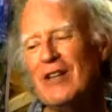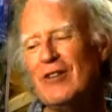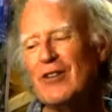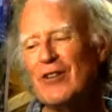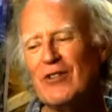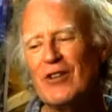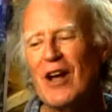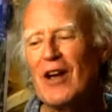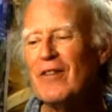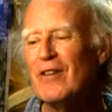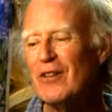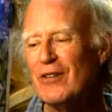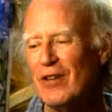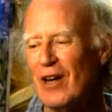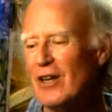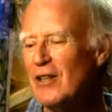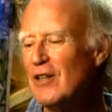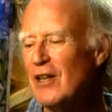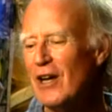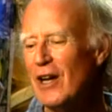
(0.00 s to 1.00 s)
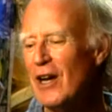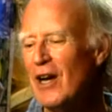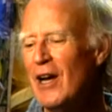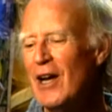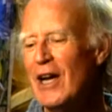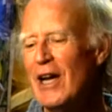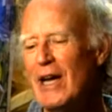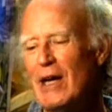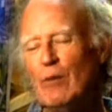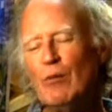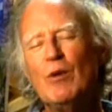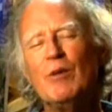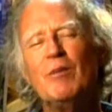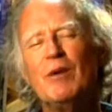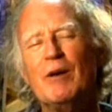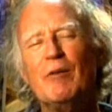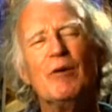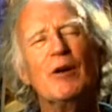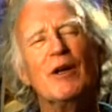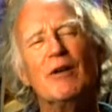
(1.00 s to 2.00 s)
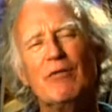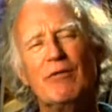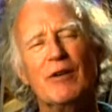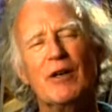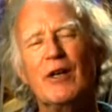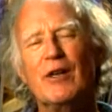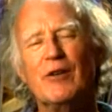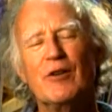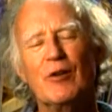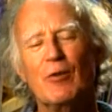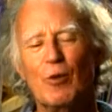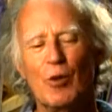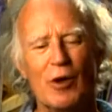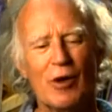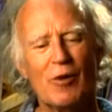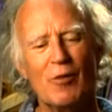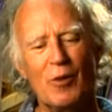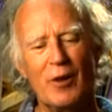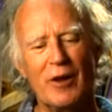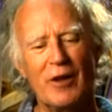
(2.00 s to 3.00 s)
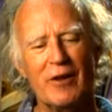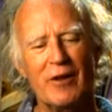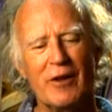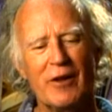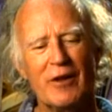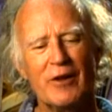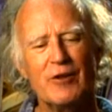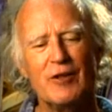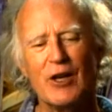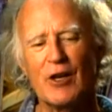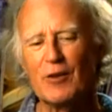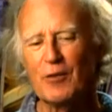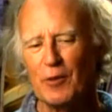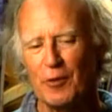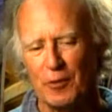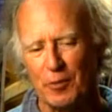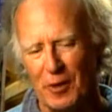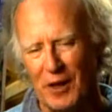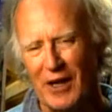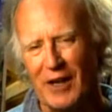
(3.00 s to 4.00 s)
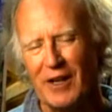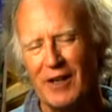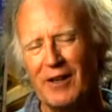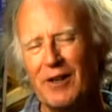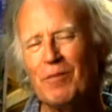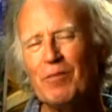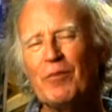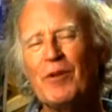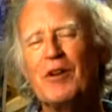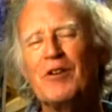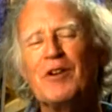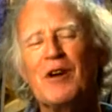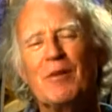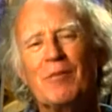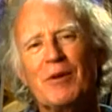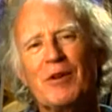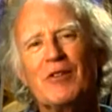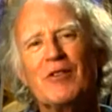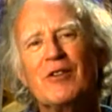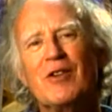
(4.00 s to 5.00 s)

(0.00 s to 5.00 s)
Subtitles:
just had this idea. It would be really fun to work with Shakespeare's play, The Tempest,